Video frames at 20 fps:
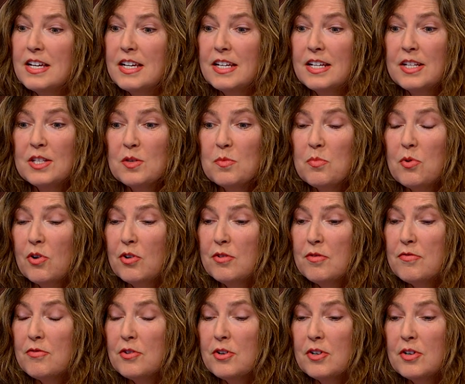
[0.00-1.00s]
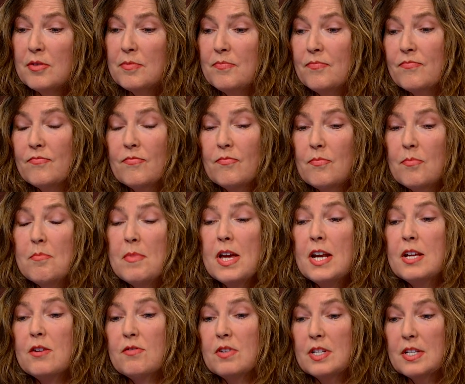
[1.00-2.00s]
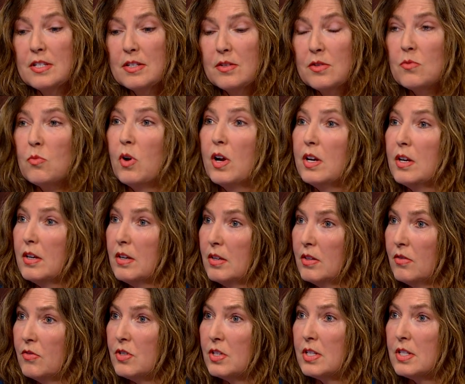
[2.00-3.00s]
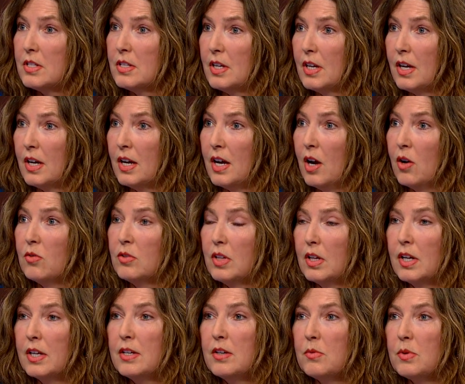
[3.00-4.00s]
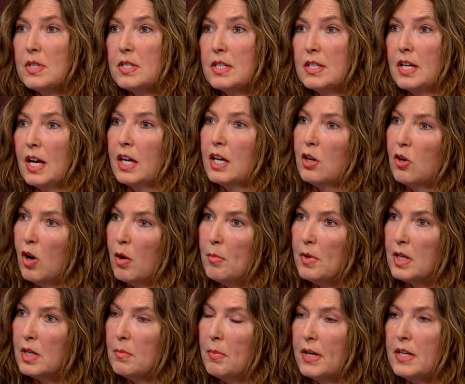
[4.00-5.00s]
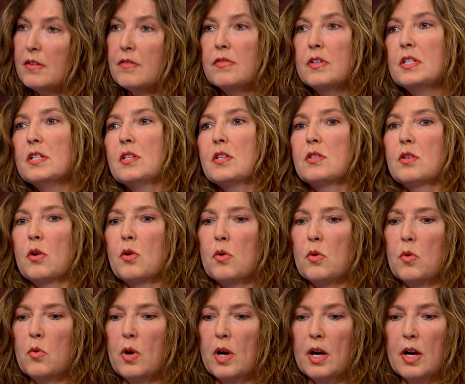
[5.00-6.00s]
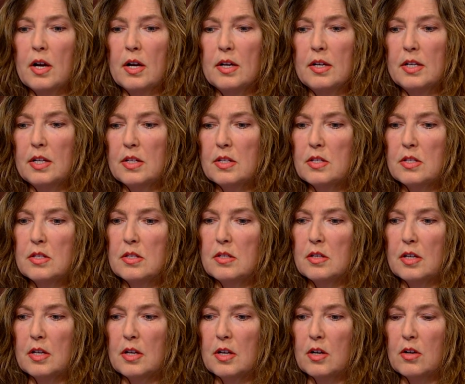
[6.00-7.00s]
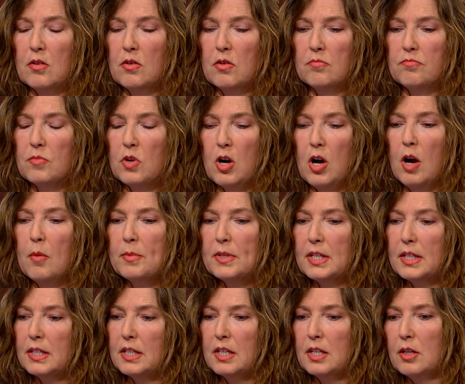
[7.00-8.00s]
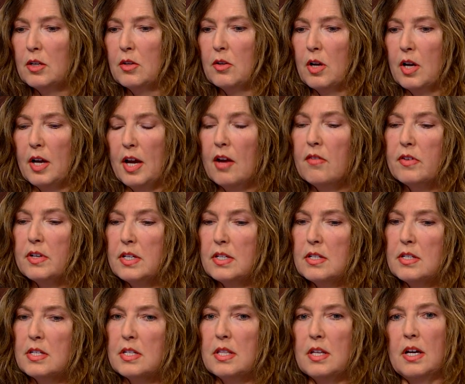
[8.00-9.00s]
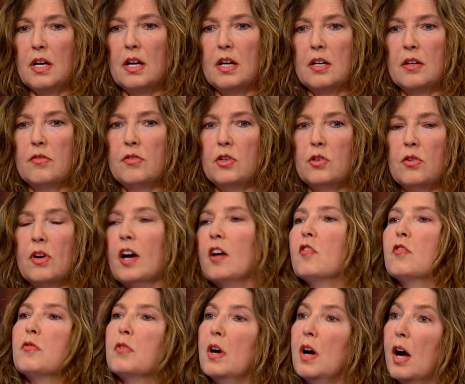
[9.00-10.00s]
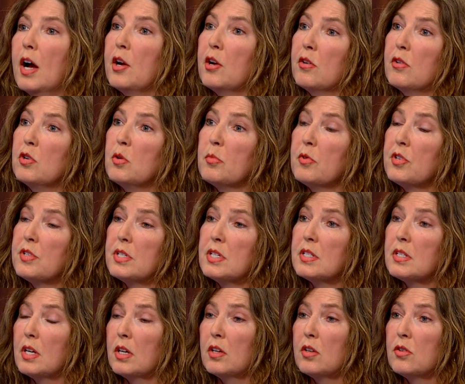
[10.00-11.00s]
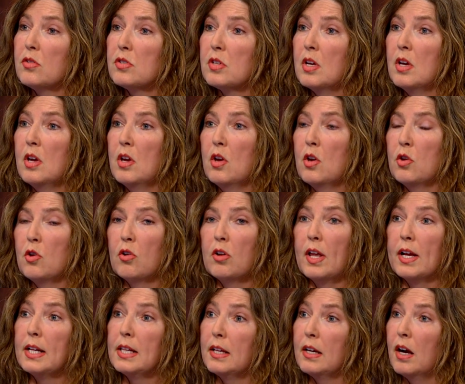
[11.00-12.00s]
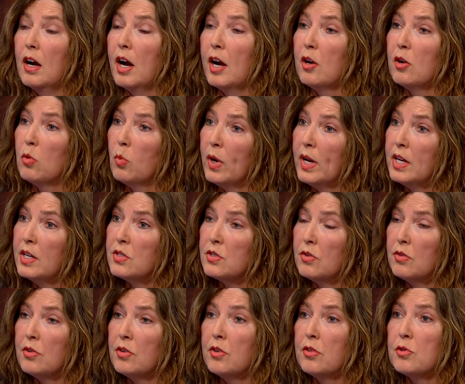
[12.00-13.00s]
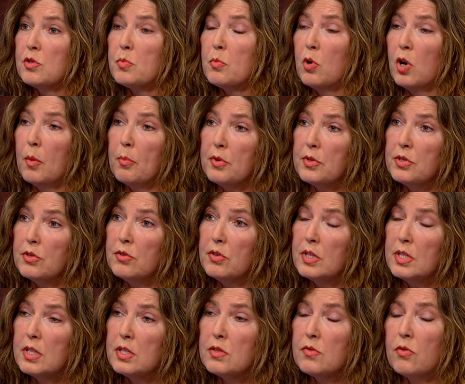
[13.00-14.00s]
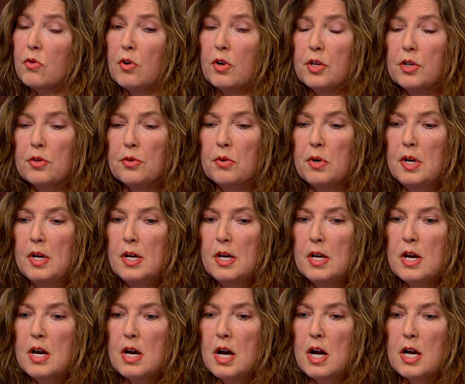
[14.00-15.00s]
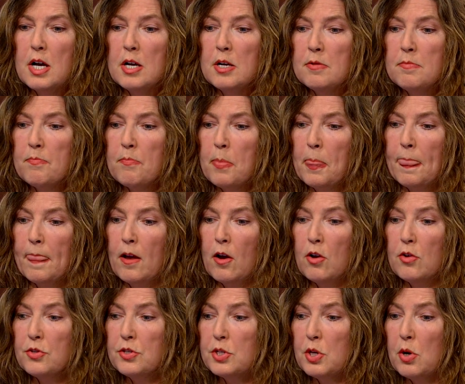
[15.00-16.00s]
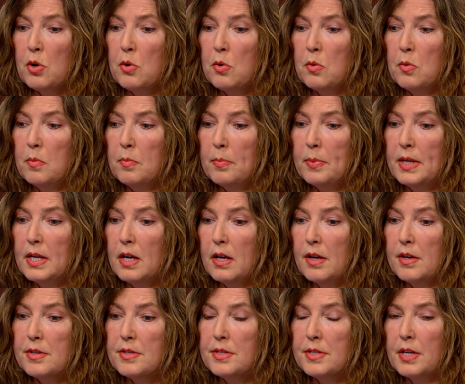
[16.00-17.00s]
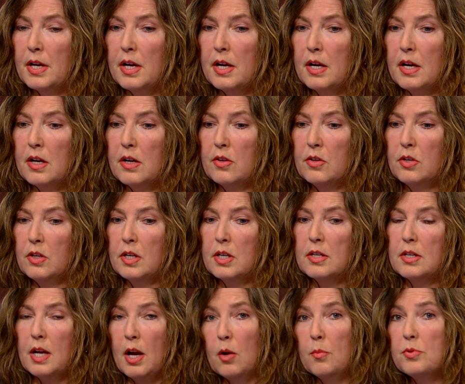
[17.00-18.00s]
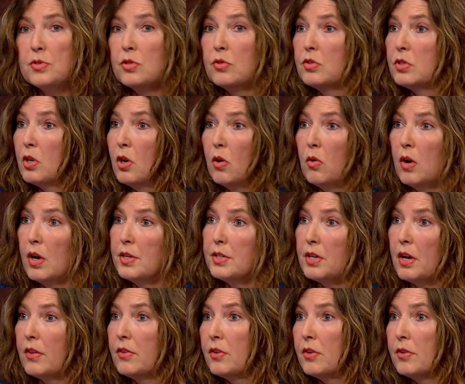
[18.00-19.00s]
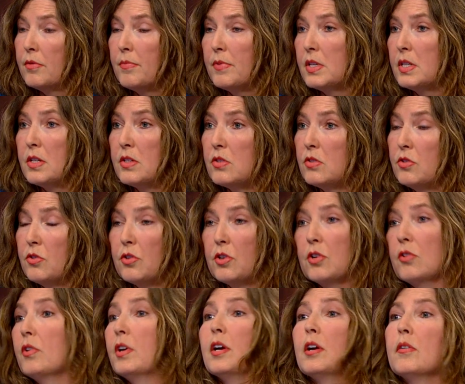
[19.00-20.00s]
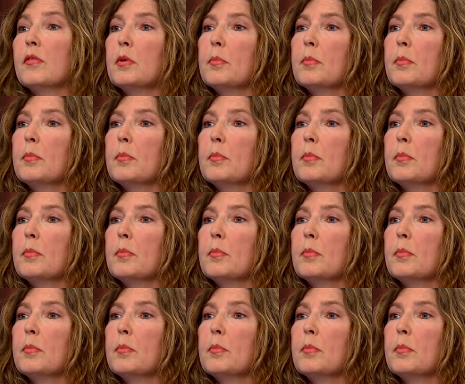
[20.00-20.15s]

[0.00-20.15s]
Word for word: It's important for many reasons. One you just uh, outlined was the economic benefit. So uh, it's uh, commonly evidenced that if you have higher numeracy skills, you're likely a higher wage earner. There's more opportunities for you. Um, also because uh, it helps you to go on to other things in your career.